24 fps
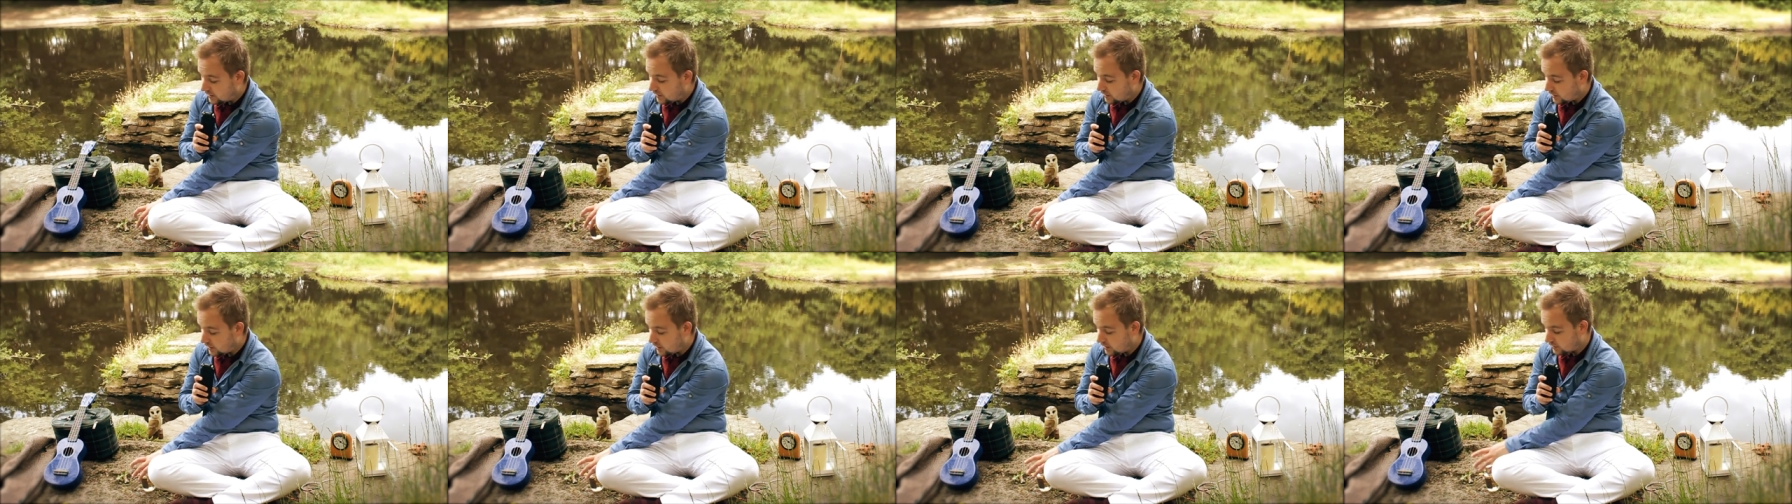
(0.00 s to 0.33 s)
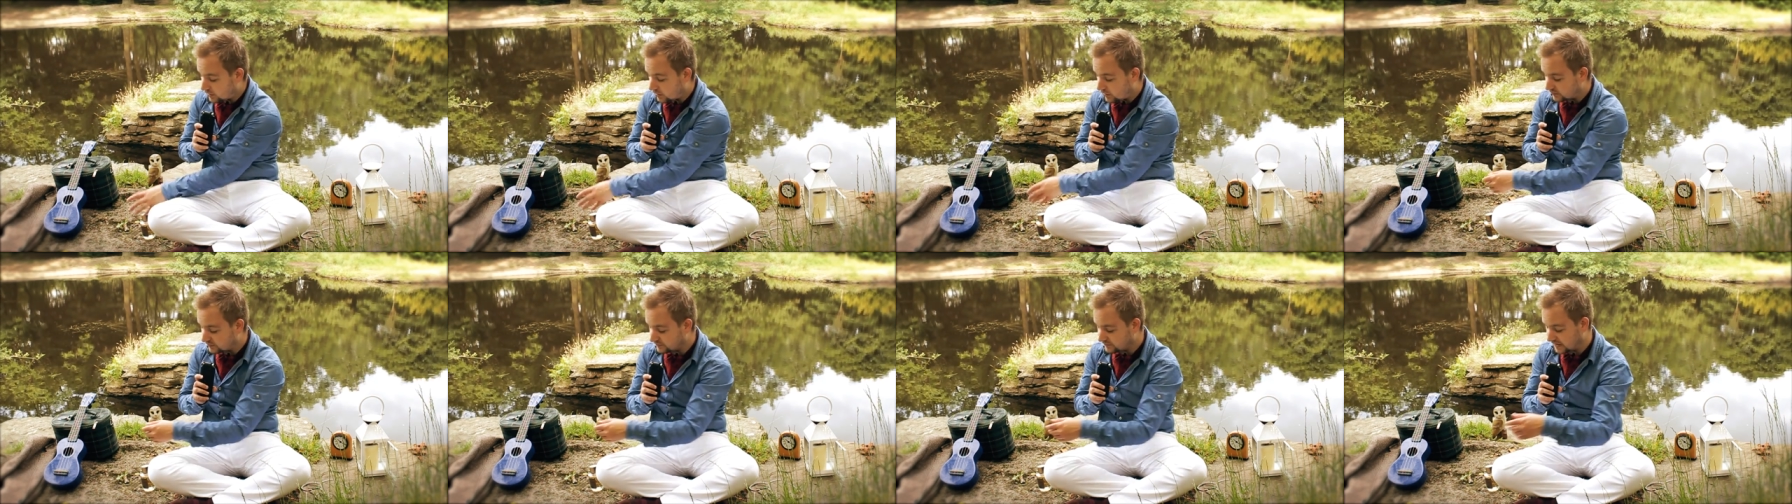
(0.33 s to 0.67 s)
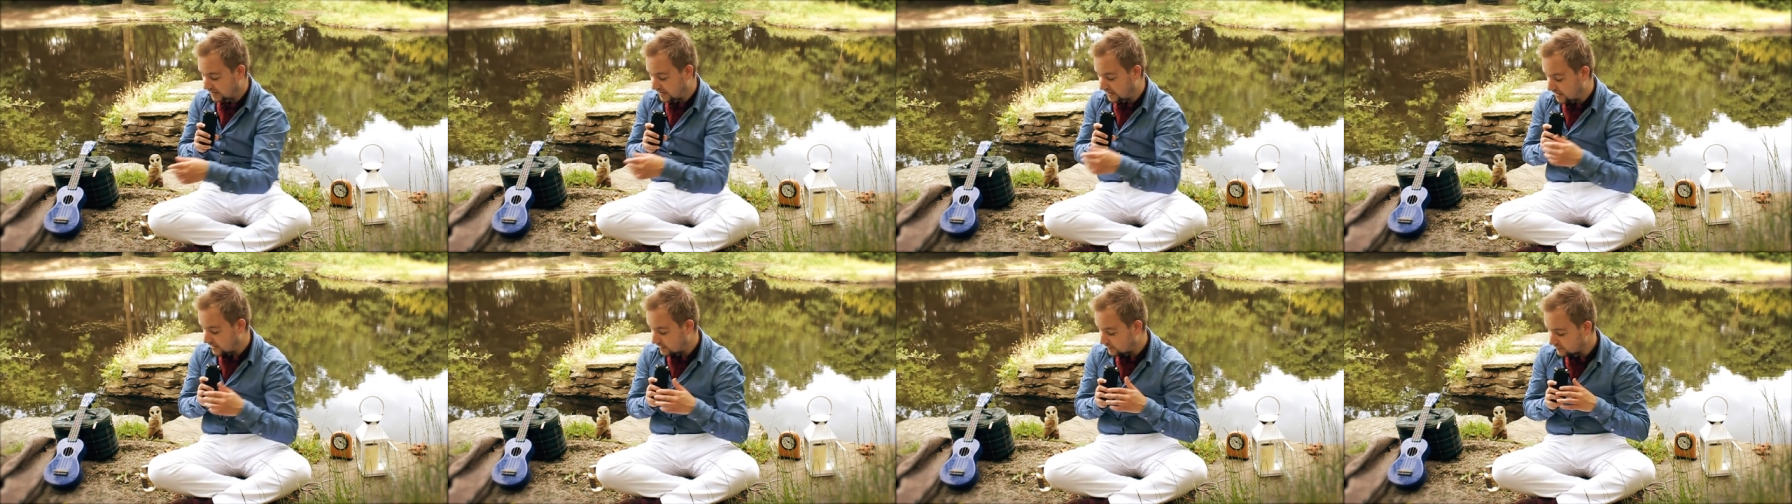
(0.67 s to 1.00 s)
a, a, long
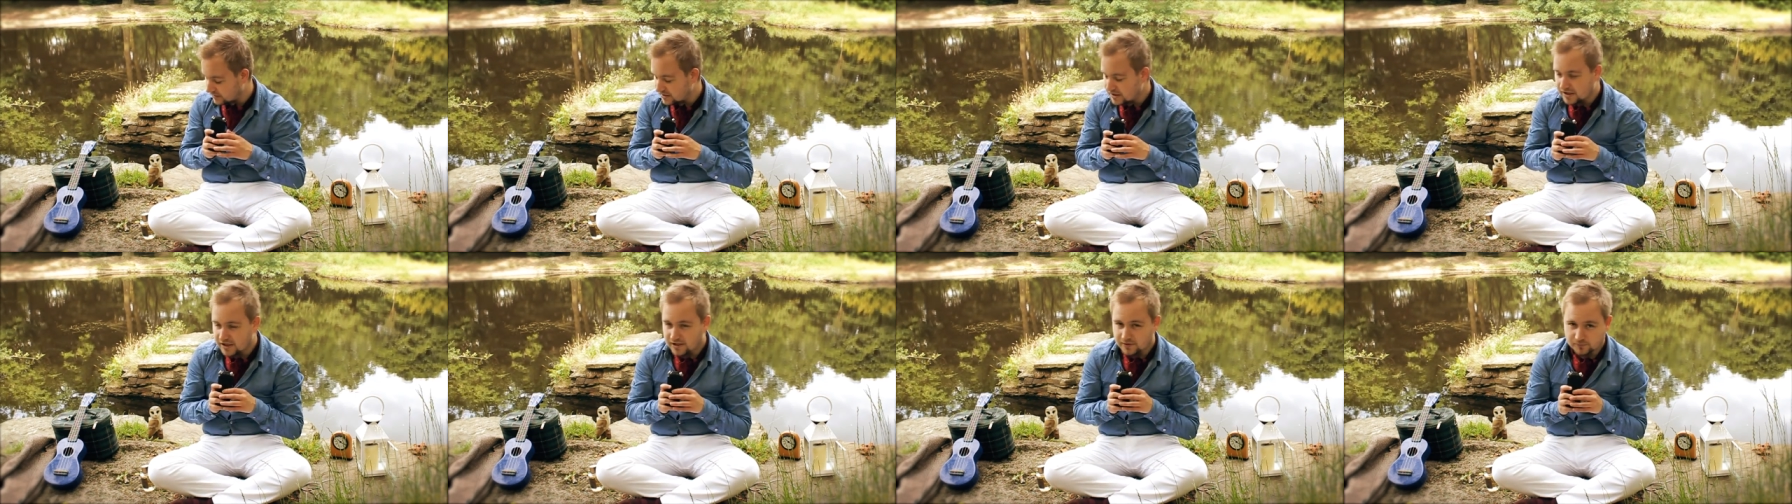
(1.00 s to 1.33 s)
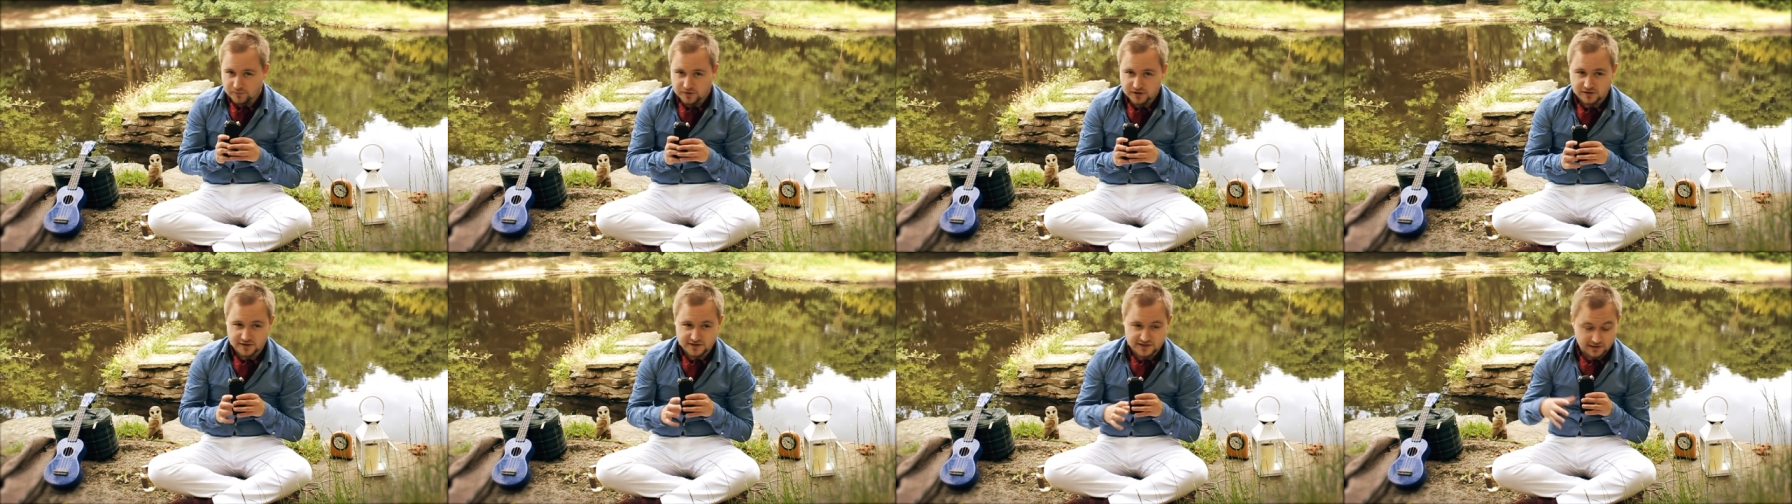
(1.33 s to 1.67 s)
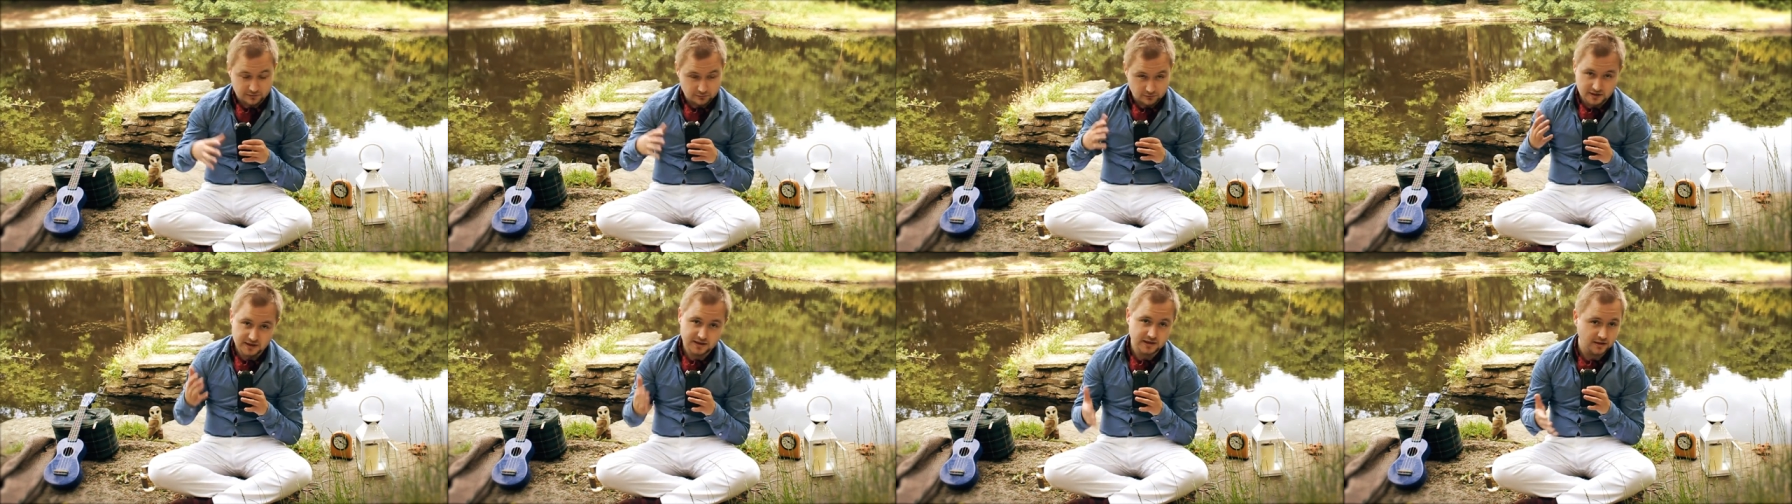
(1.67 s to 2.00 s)
video because
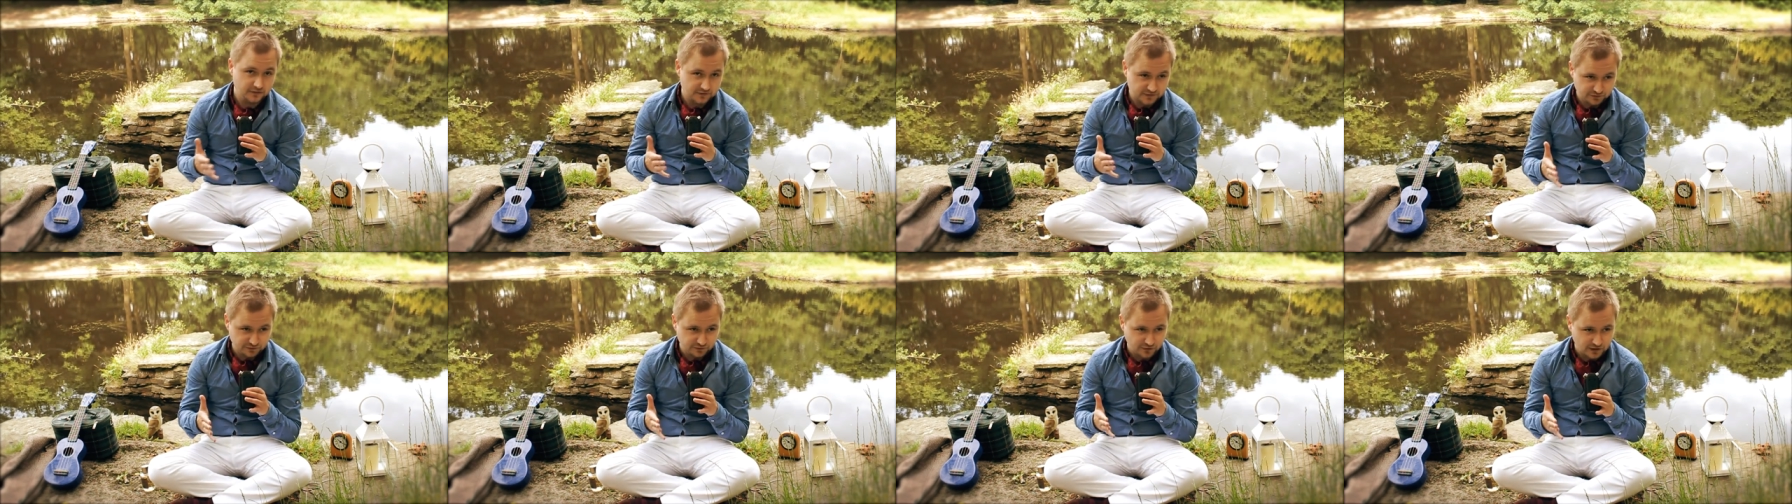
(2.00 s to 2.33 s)
I really love the